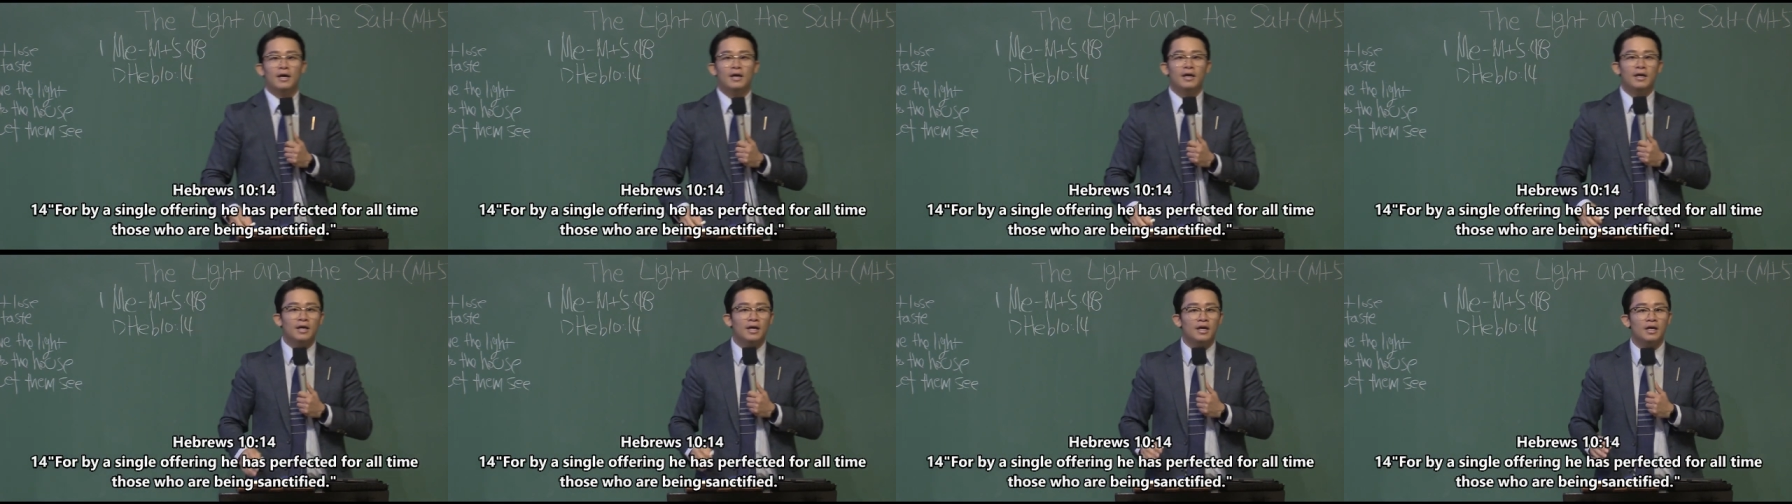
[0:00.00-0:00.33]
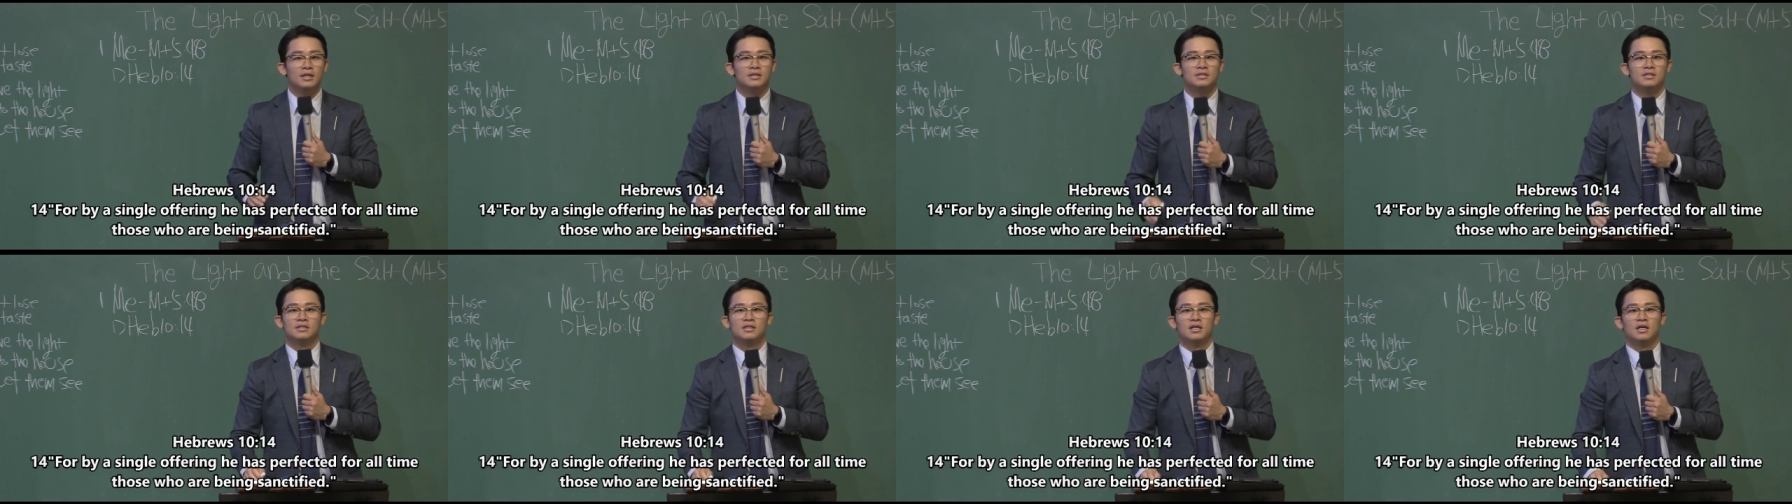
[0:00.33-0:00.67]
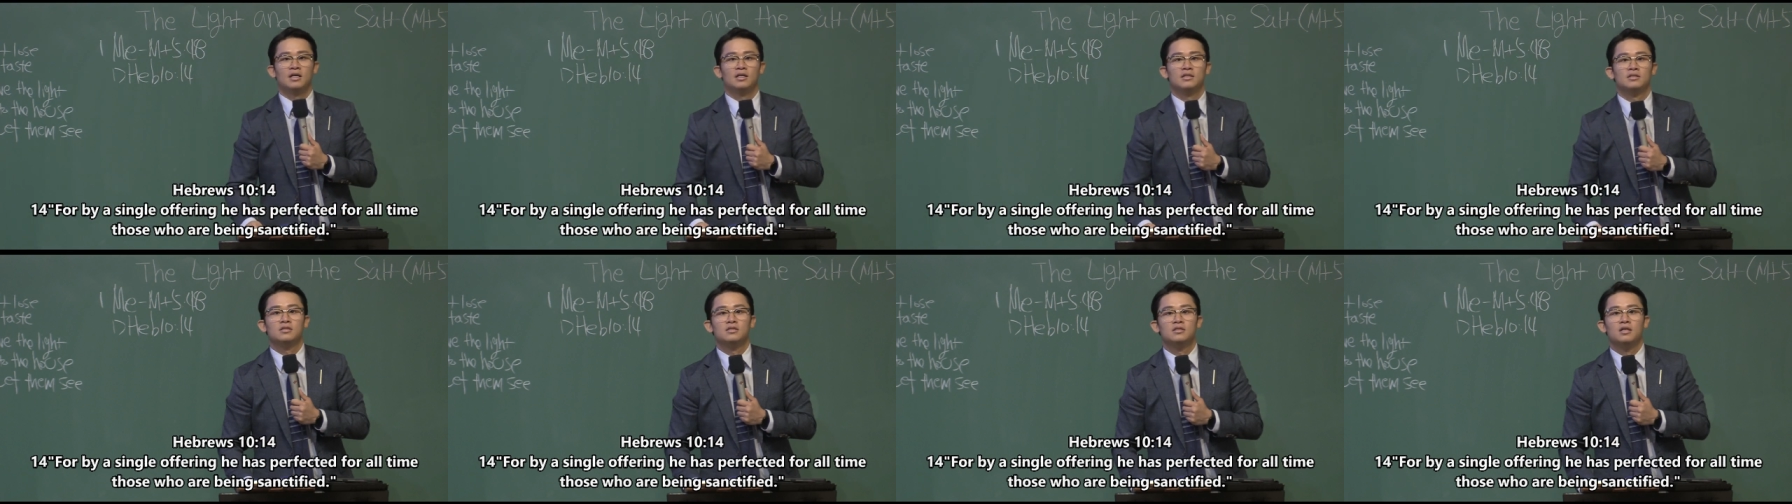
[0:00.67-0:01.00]
It
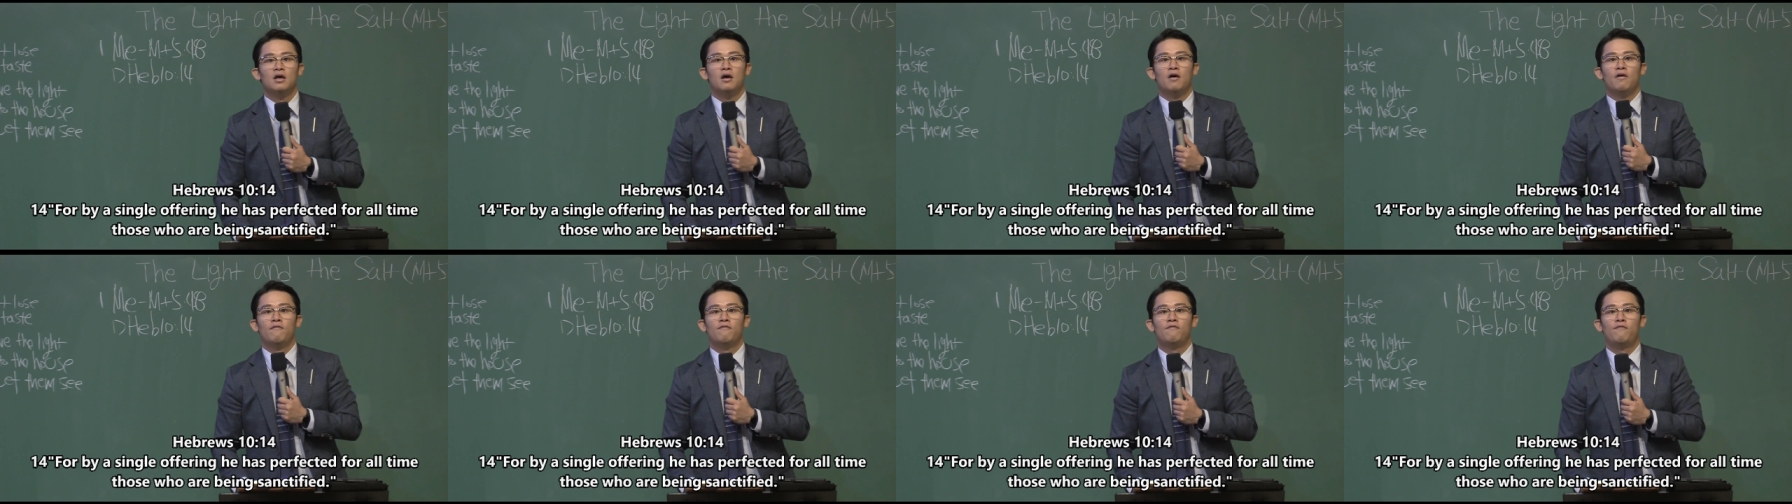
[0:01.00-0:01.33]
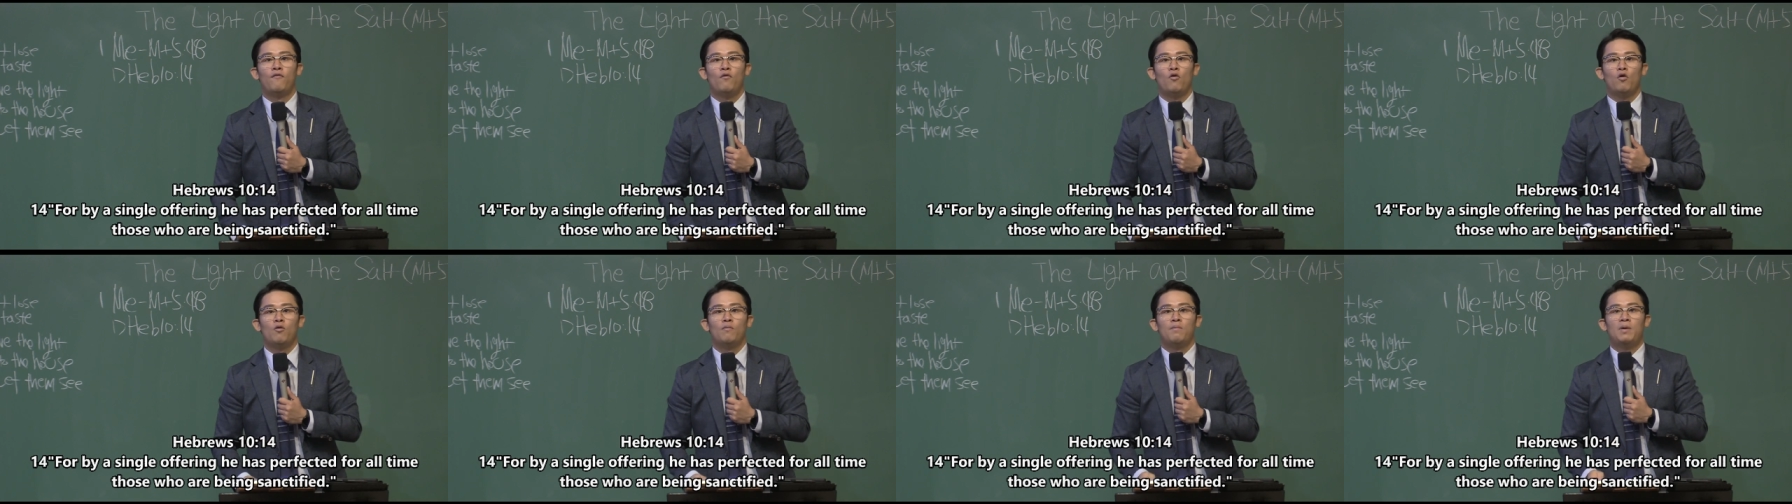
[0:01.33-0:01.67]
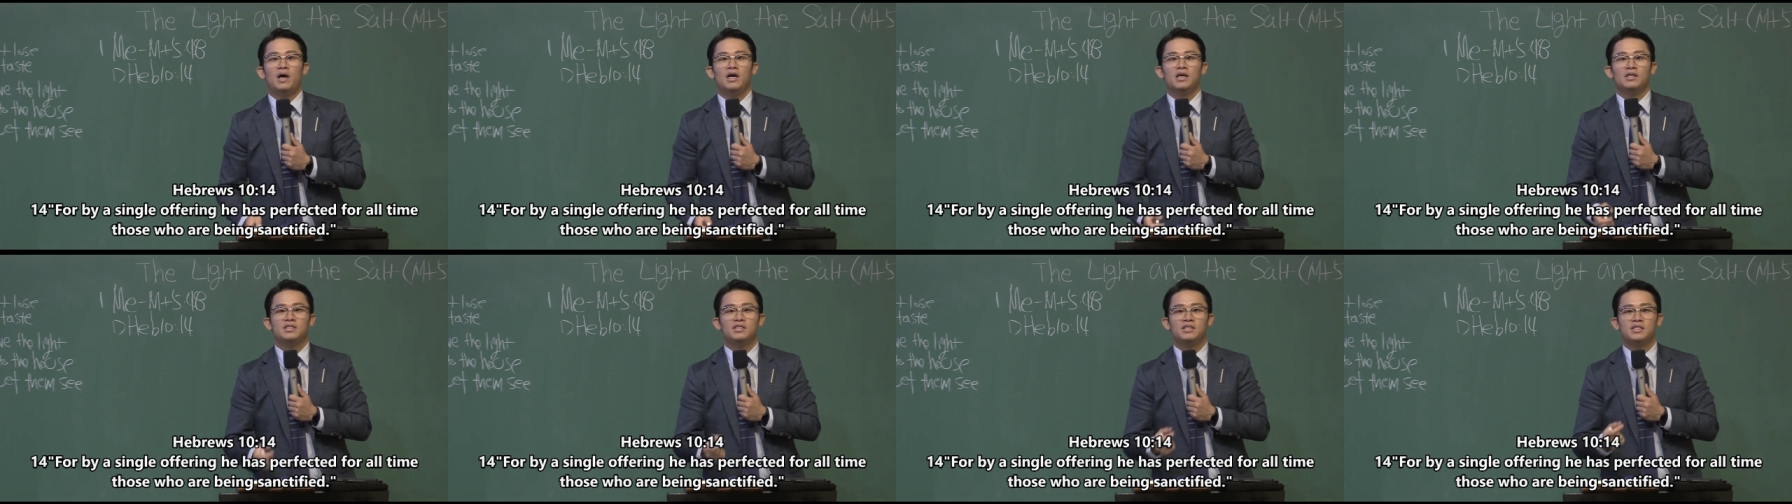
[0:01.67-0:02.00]
says, For
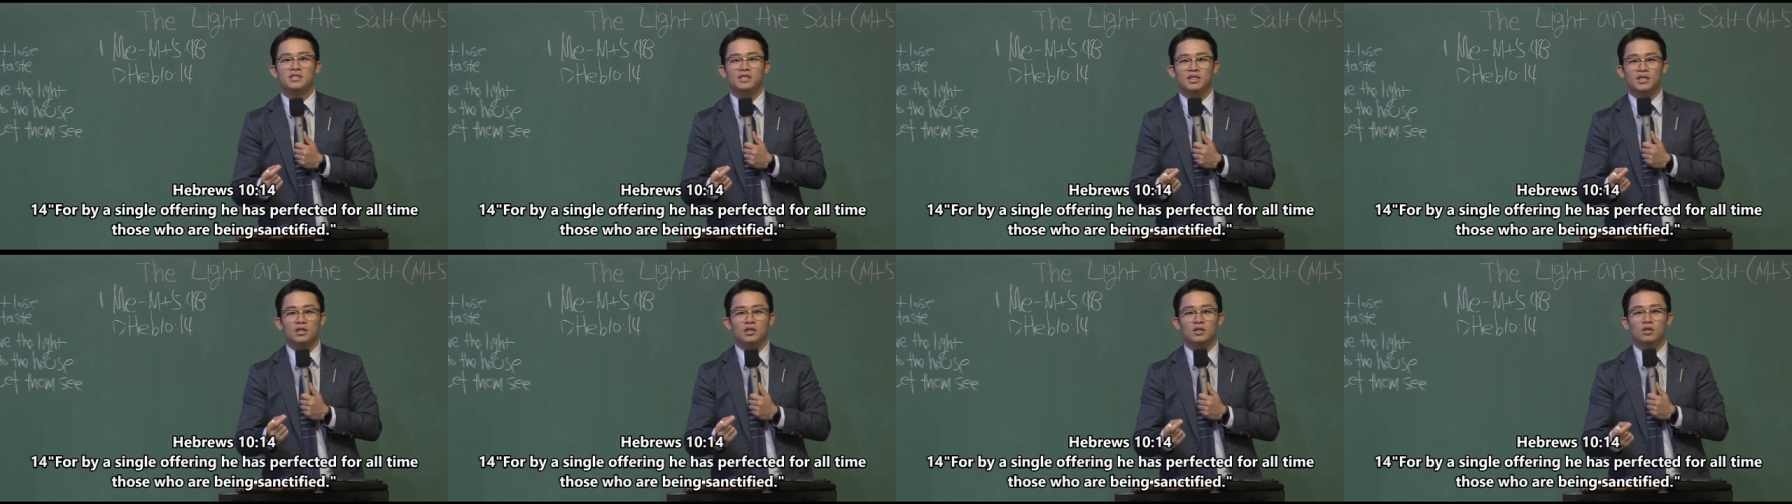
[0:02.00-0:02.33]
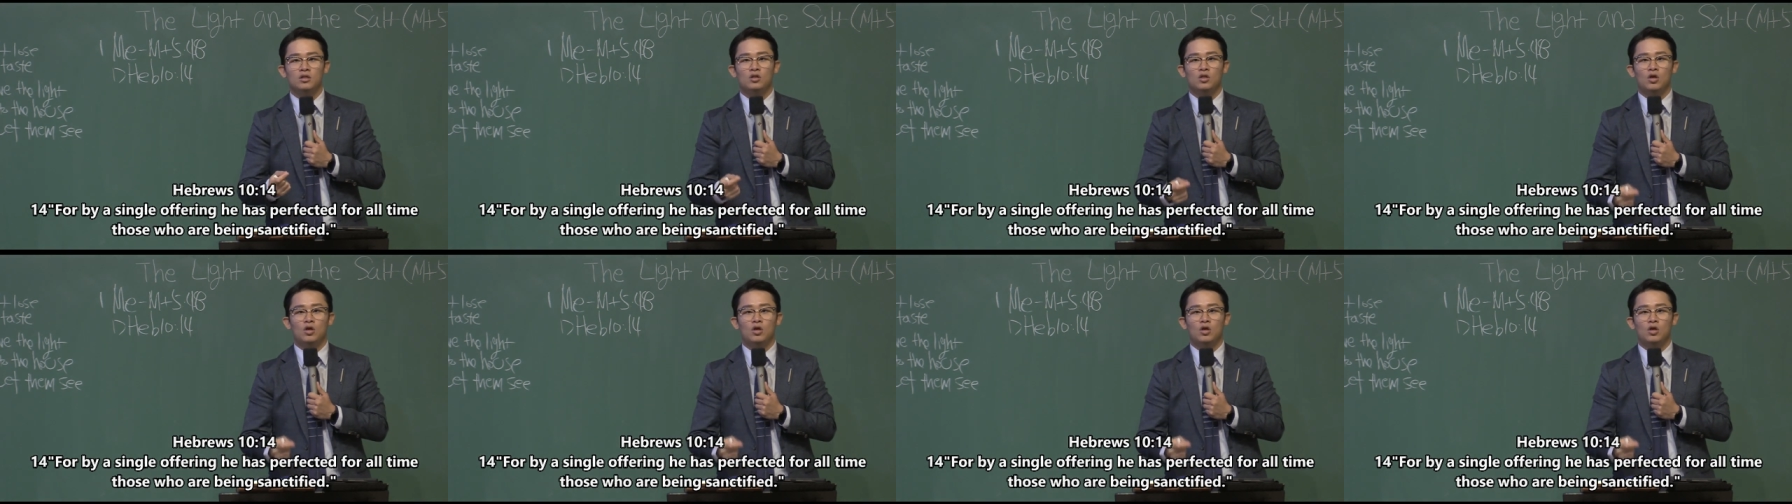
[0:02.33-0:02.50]
by a single